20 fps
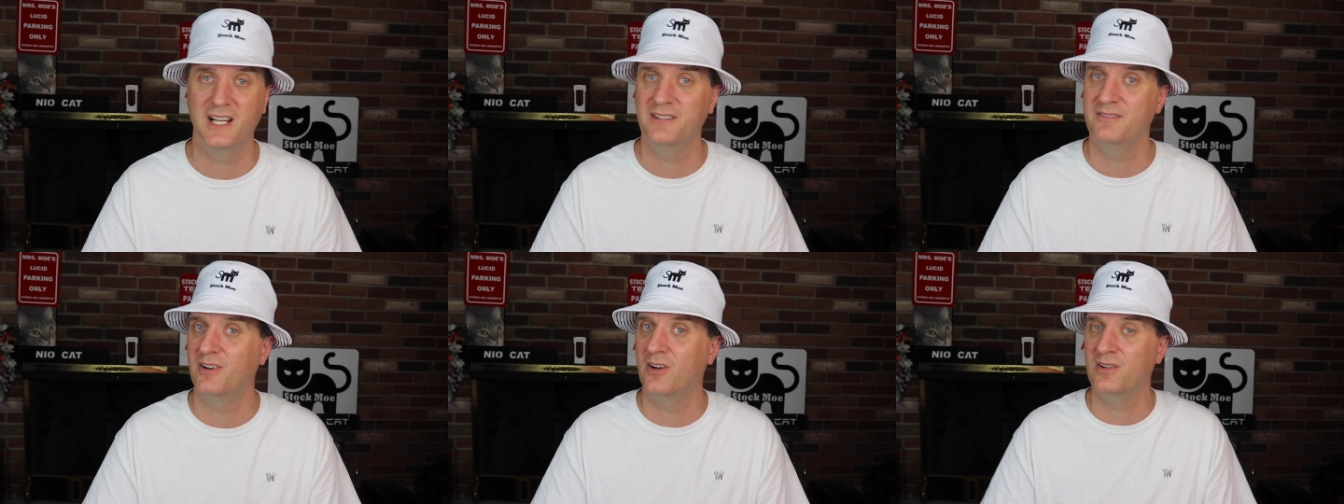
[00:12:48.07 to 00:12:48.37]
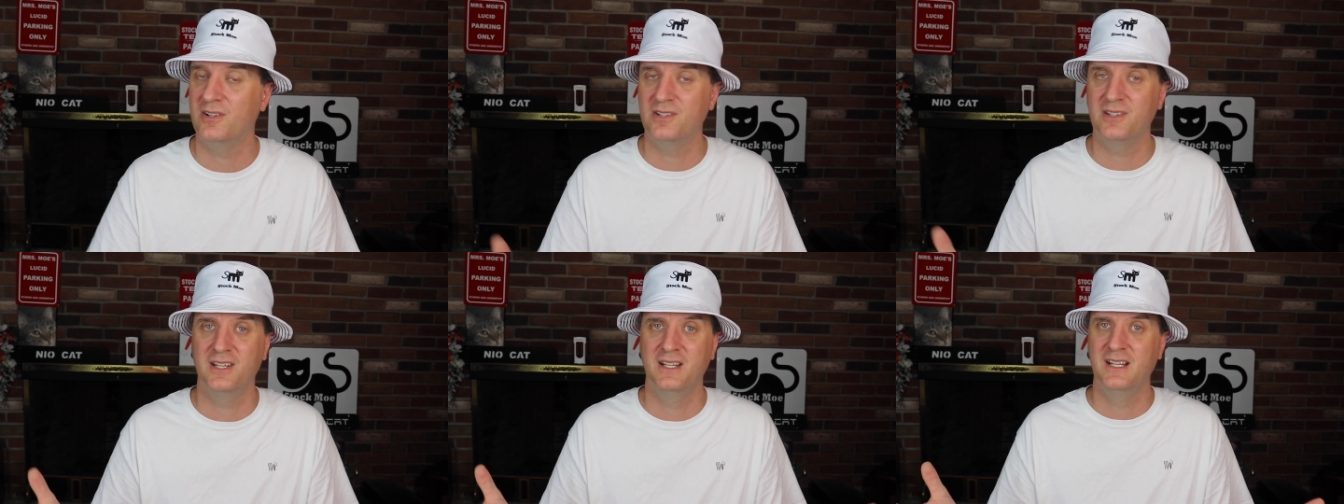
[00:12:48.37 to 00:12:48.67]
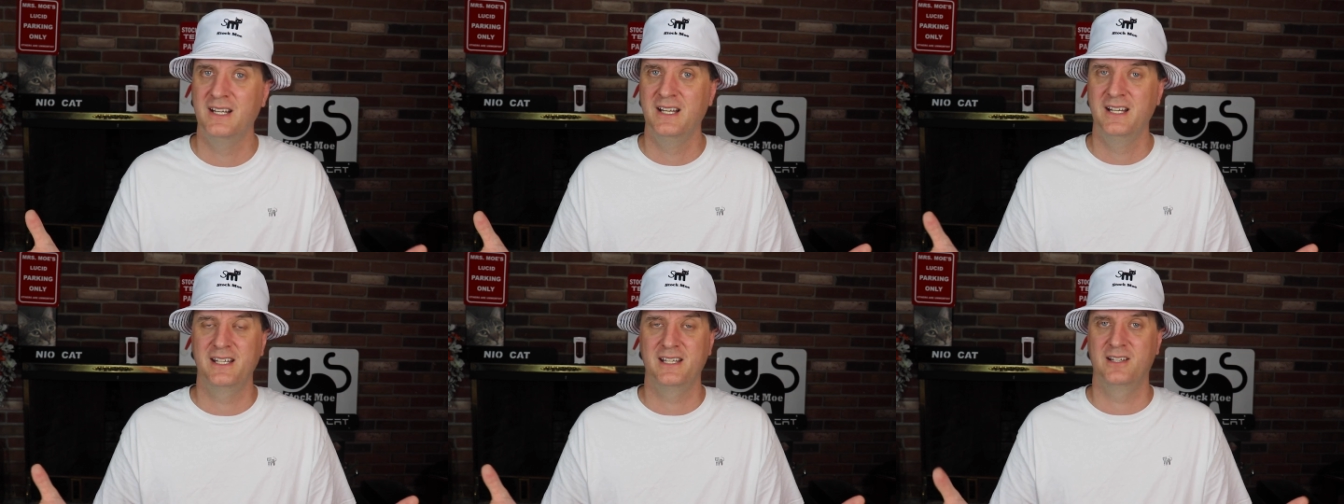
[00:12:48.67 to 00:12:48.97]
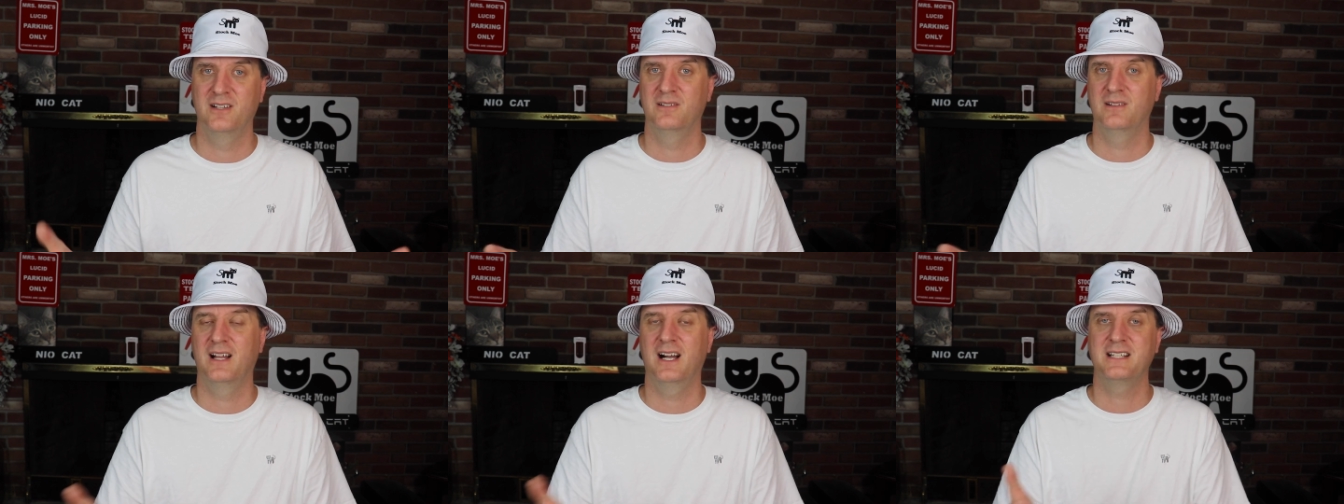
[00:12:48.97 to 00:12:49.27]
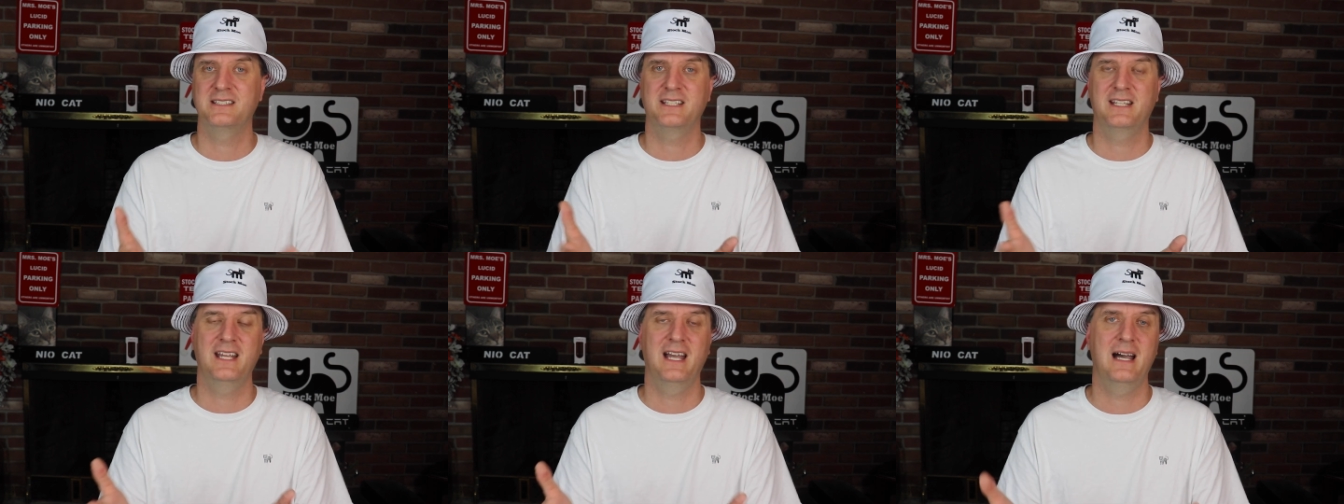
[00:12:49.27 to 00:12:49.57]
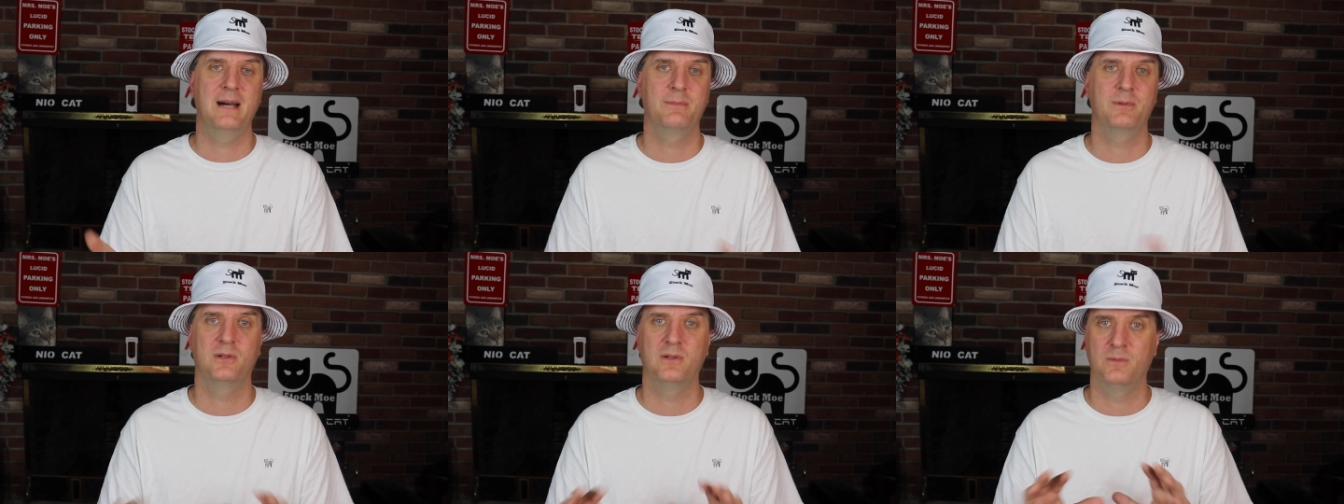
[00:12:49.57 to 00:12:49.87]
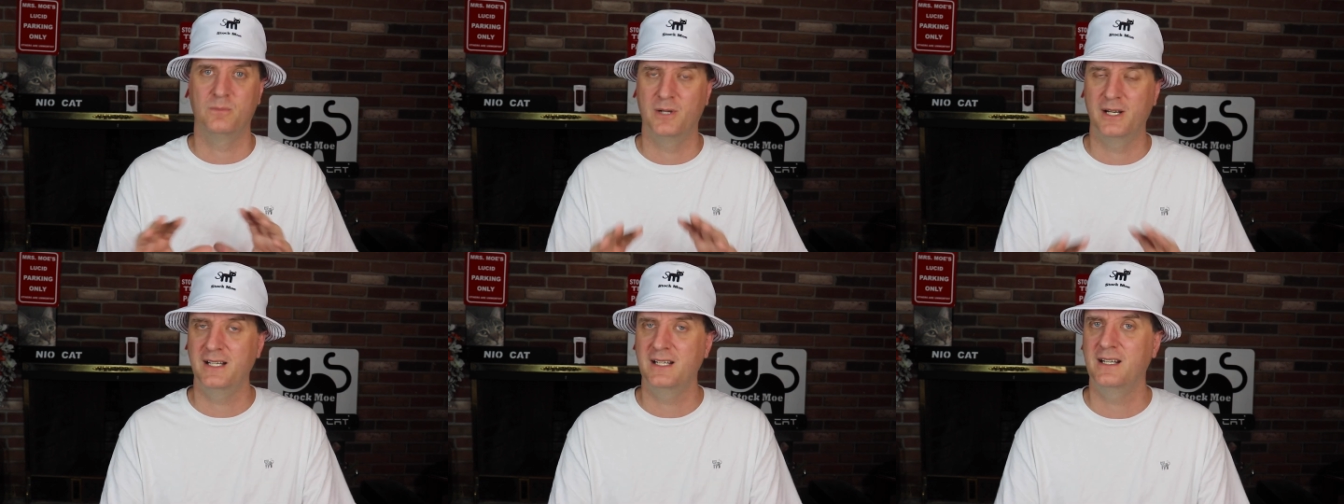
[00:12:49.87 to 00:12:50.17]
I have lots of
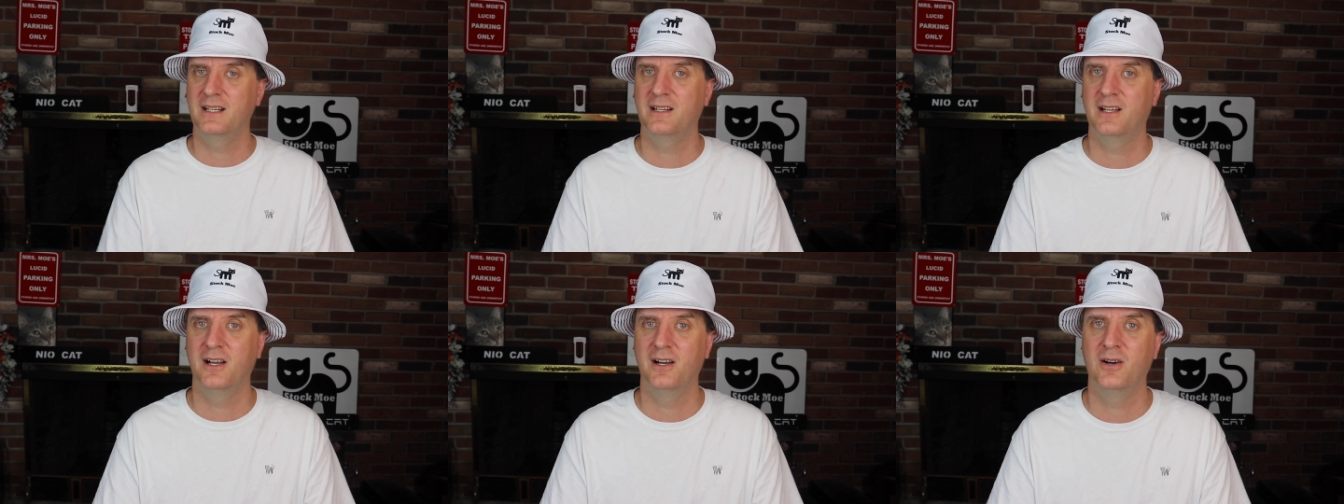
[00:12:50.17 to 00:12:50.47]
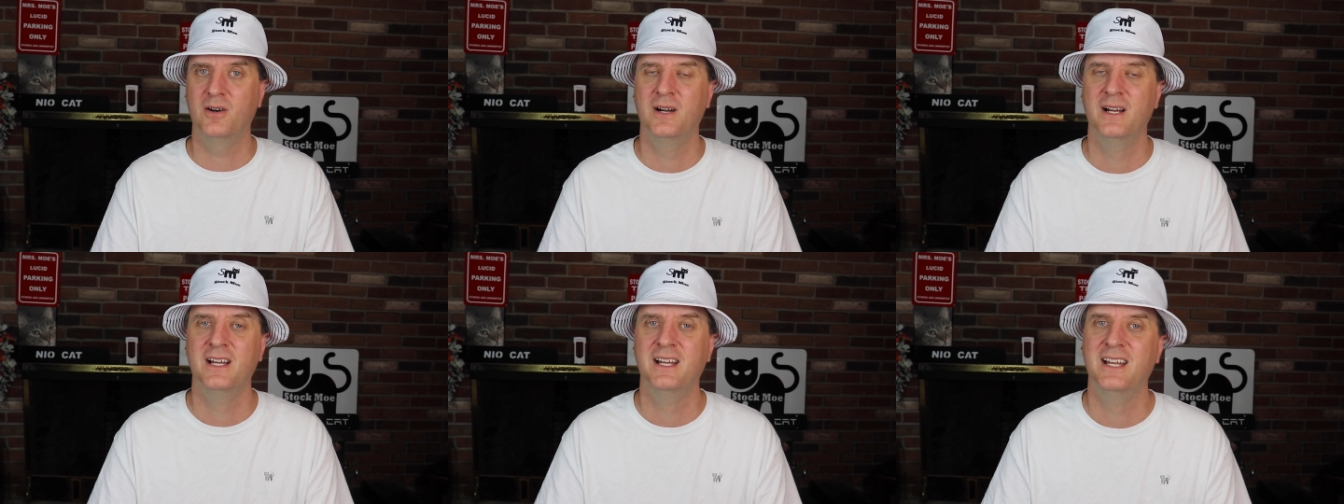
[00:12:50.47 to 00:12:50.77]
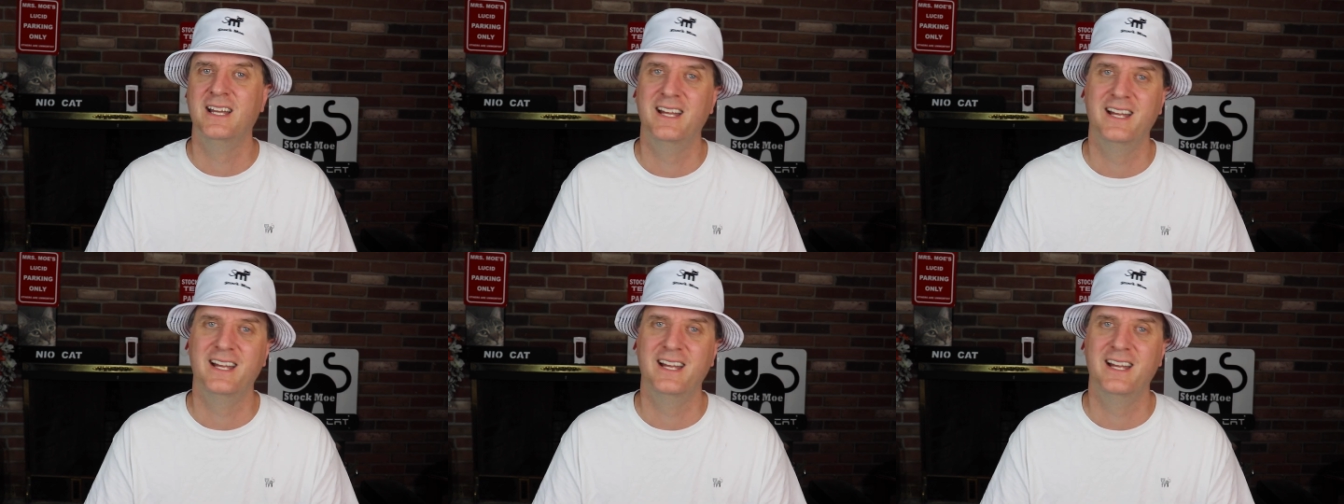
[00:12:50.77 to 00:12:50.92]
capital. I'm ready to go.